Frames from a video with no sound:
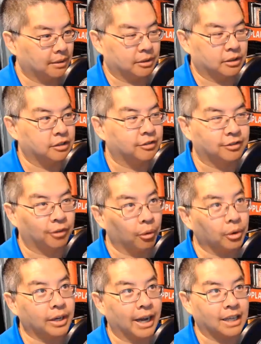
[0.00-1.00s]
to
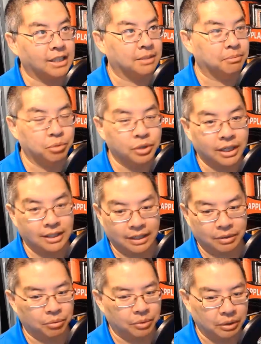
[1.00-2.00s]
forecast and predict, like,
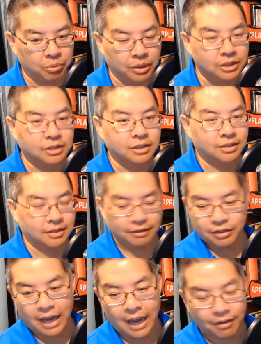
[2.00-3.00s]
if
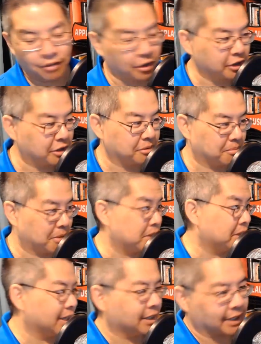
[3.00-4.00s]
you have all your
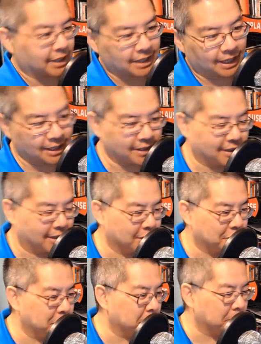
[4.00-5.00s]
monthly click data in
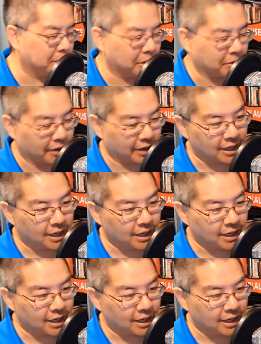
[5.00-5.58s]
Google BigQuery,